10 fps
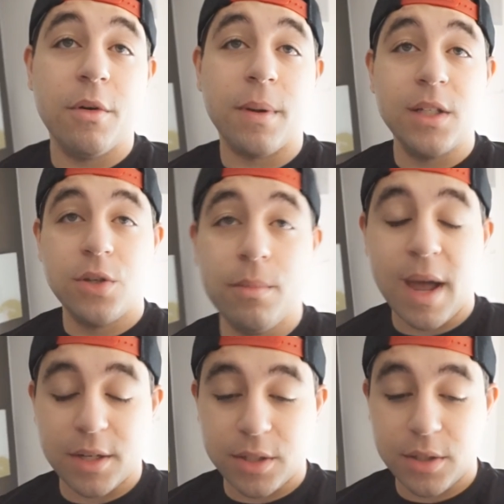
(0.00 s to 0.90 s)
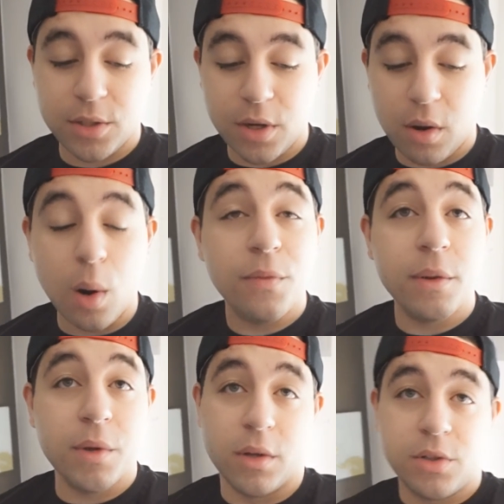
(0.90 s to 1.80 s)
but we play two matches. So
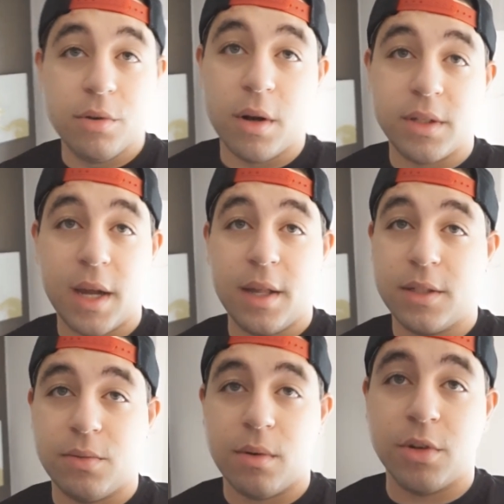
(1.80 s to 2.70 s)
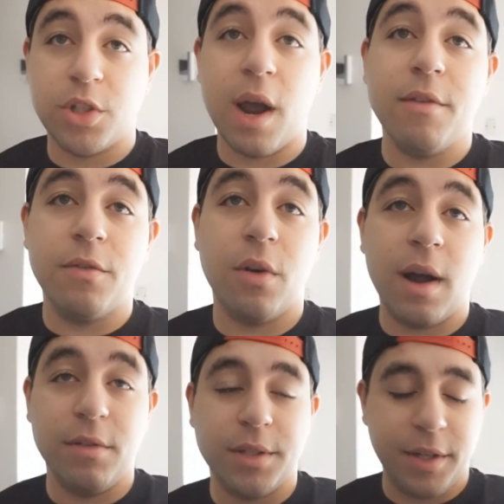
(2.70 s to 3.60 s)
hopefully we can go two and oh today. That's what we're striving for,
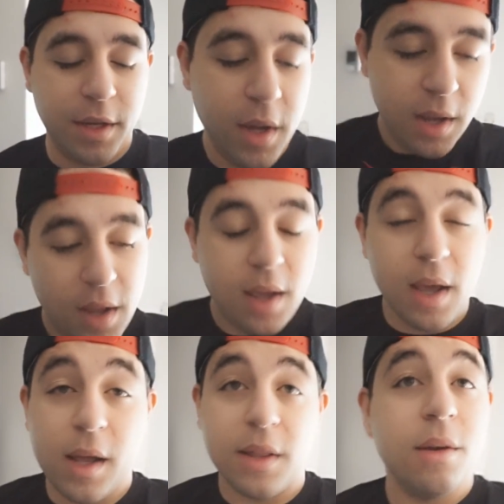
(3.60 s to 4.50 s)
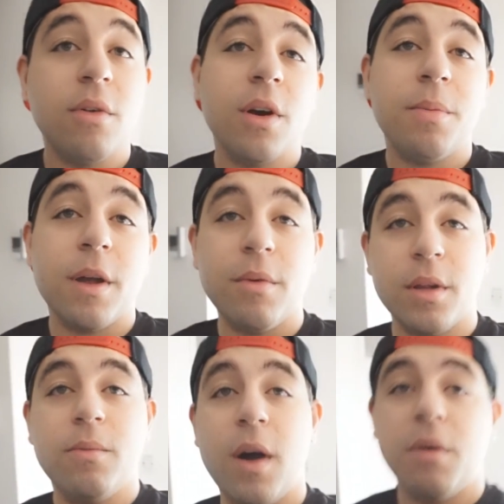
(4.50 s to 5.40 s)
obviously. And I think we're gonna play
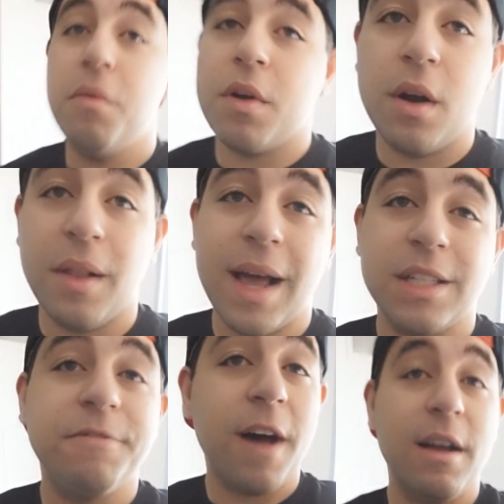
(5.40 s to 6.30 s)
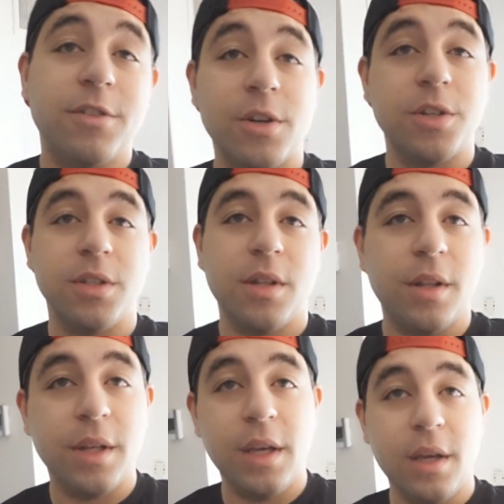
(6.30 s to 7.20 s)
really well. We won our last five searches in the
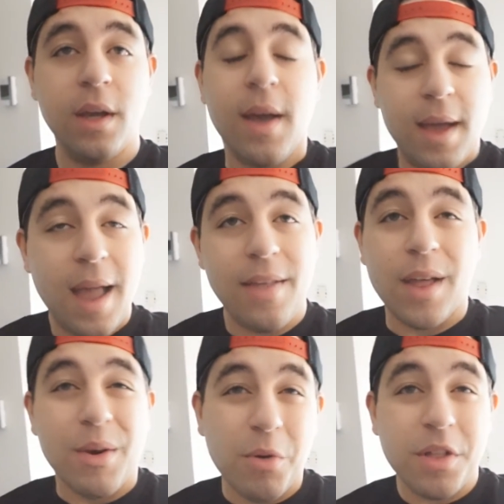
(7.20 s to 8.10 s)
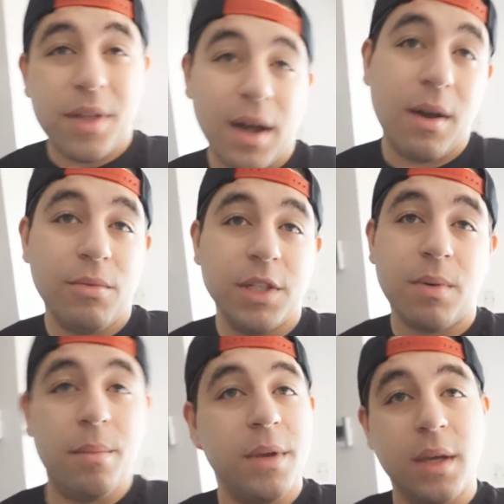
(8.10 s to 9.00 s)
league. And then with
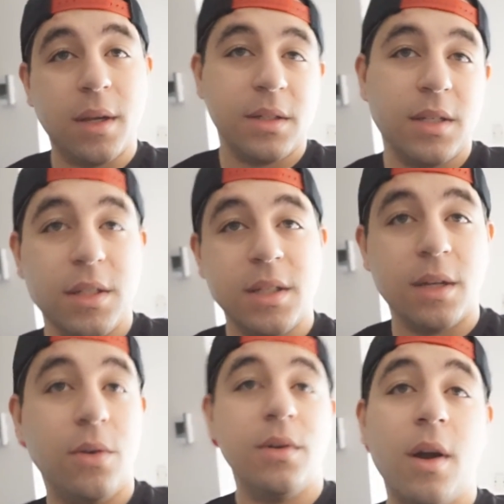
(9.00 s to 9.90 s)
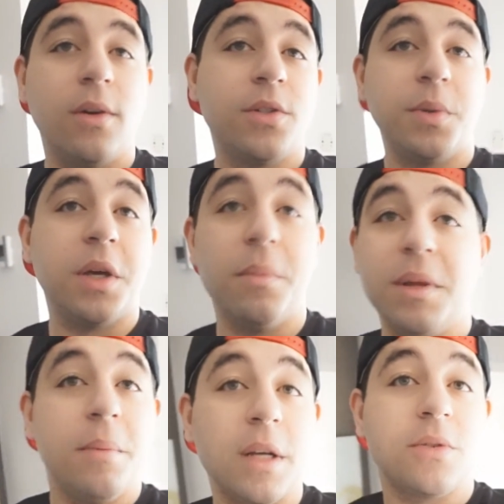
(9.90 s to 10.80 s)
Respawn being inconsistent, who knows? We could
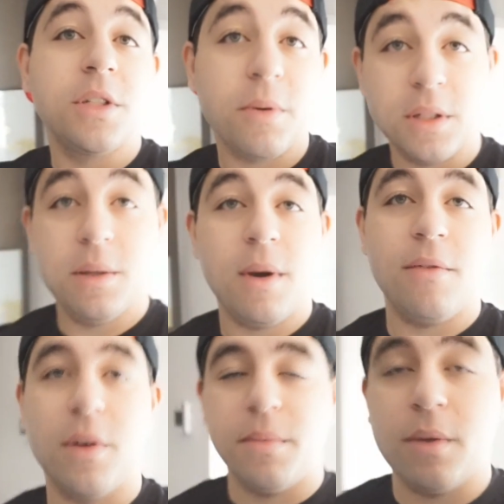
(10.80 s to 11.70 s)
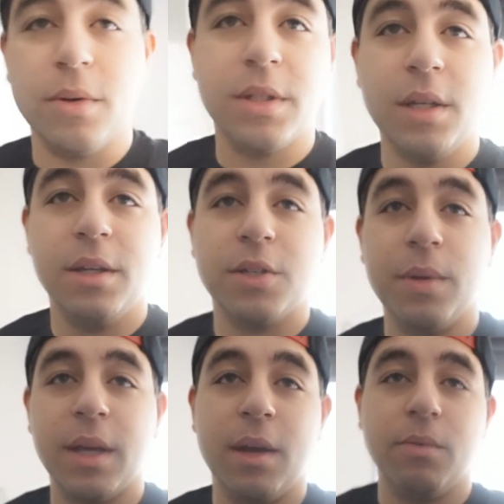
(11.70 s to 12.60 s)
be the best Respawn team ever, but we'll see this
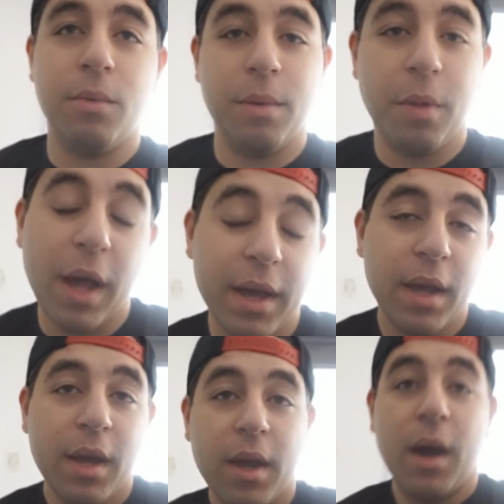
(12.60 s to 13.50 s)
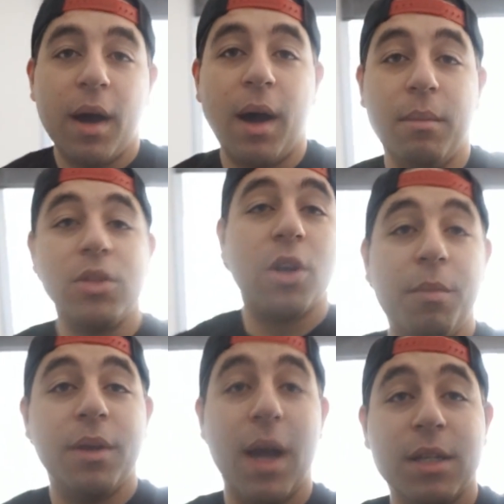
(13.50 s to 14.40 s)
weekend when we play. Um, just
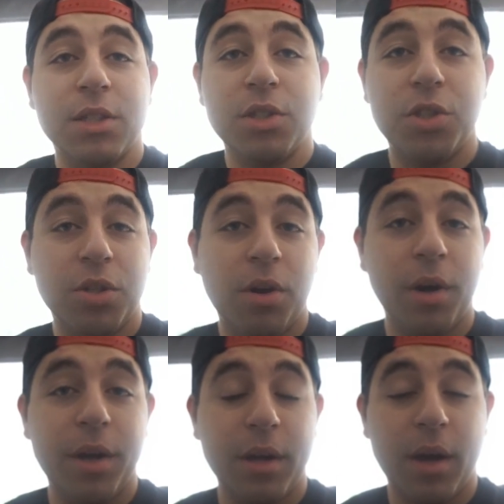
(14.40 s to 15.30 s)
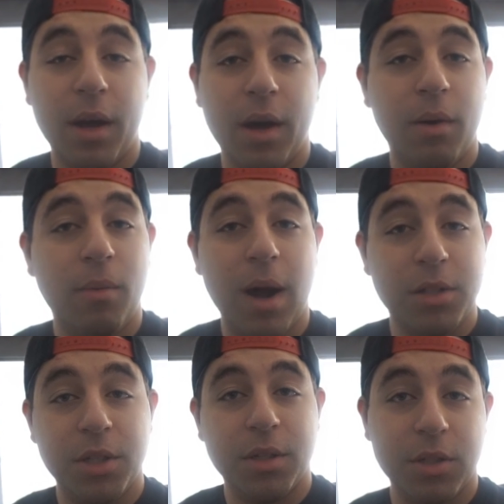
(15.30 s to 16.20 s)
hope you guys enjoy uh,
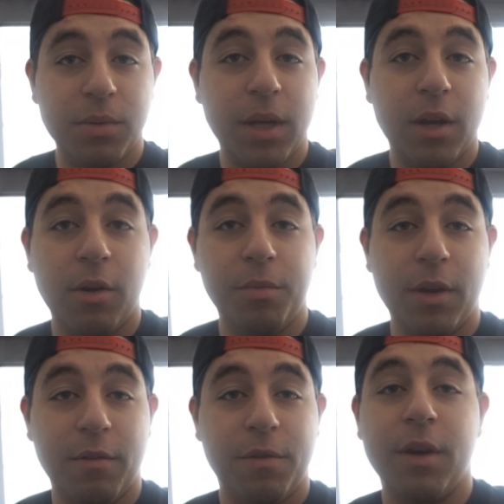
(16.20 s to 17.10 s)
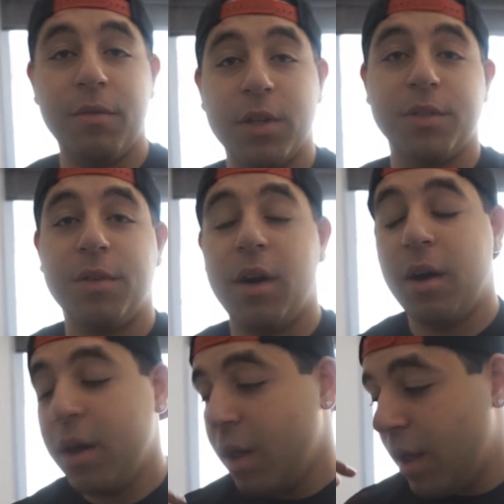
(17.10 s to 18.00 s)
watching this weekend. Hope you have fun, first of
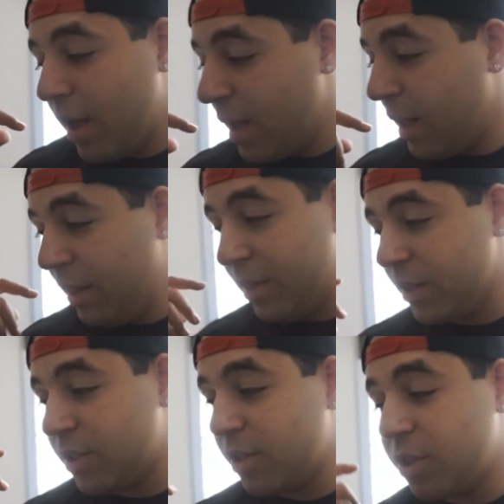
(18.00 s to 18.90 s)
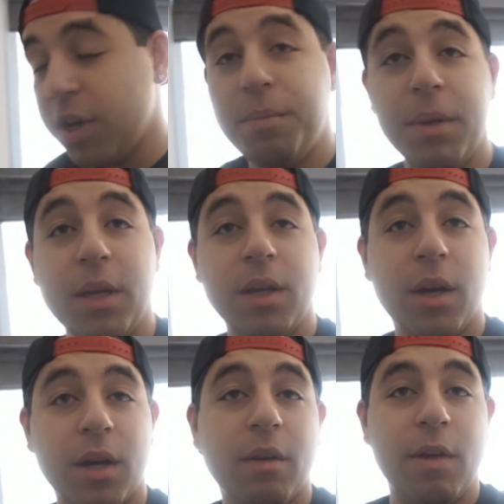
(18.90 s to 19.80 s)
all. And this should be
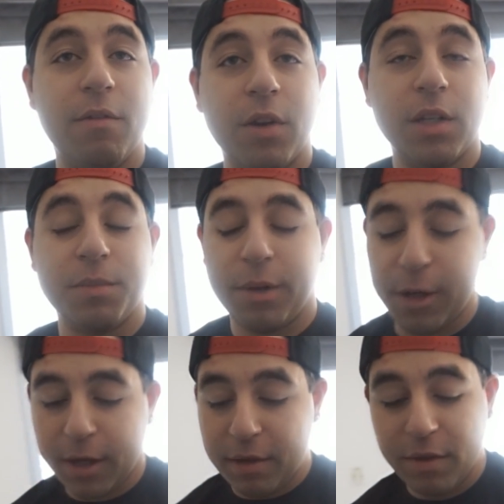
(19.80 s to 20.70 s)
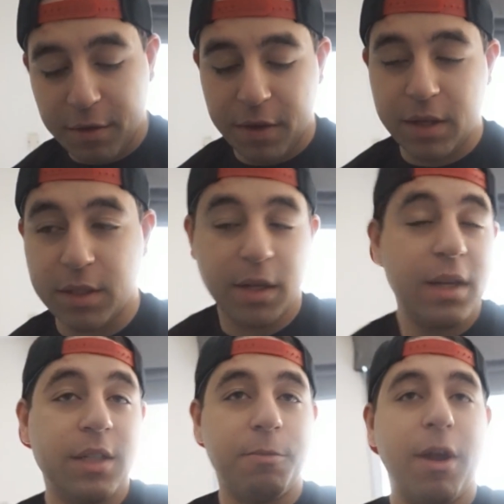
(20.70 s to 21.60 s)
a good event for us, but even if it isn't,
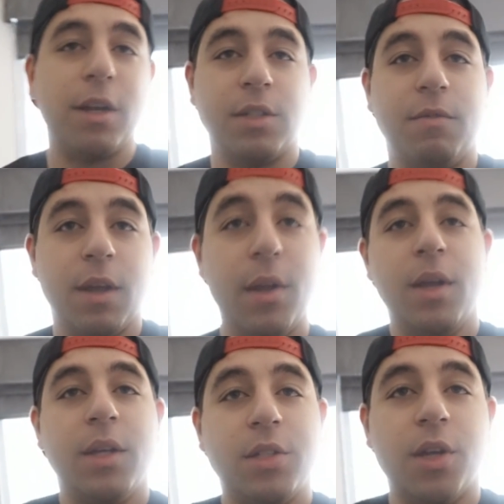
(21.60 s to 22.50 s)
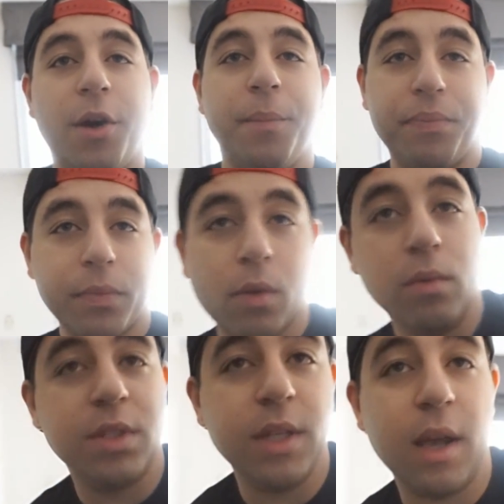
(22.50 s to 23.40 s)
it is a practice event. So
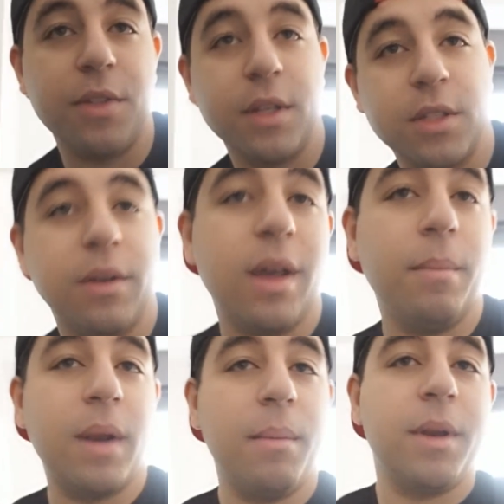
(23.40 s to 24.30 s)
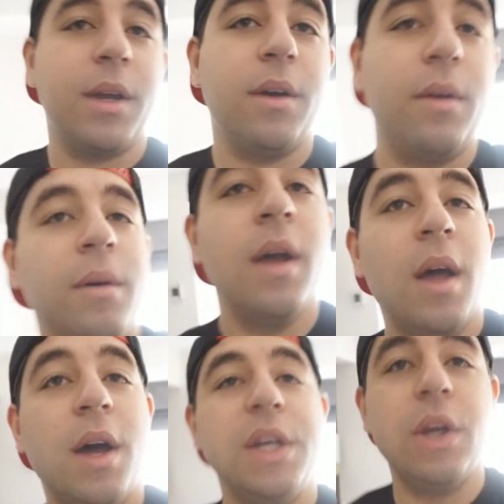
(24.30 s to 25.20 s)
we'll see how things go down. But I'm going to go
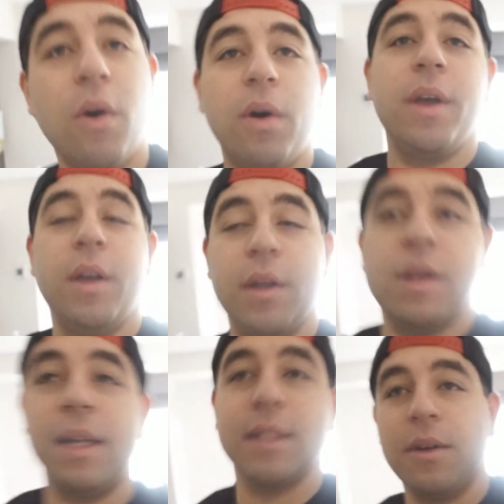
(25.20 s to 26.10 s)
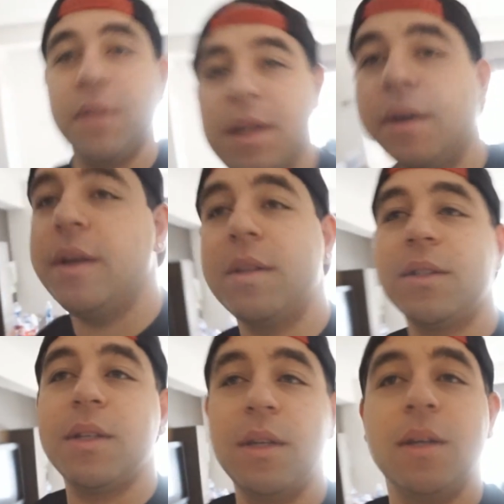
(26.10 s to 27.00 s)
annoy Neslo and Theory
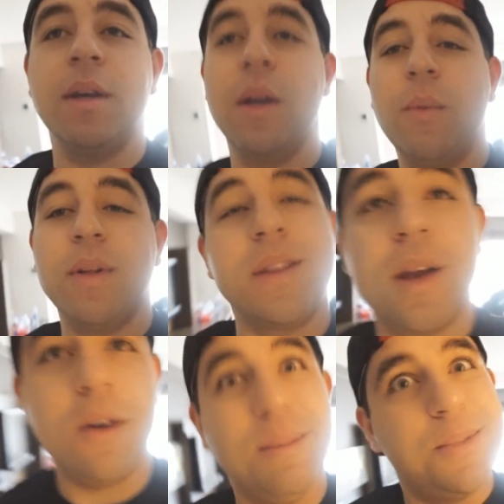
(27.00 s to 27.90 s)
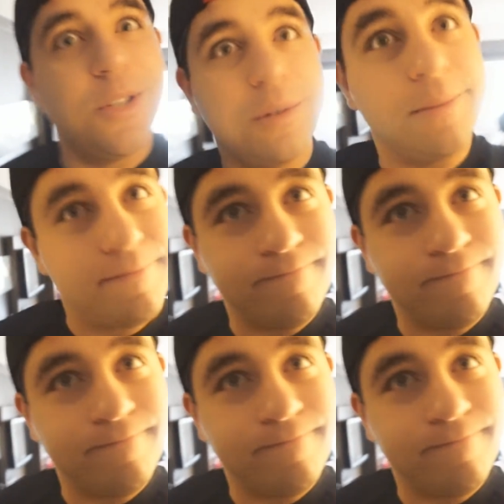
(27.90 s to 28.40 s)
and see what they're up to.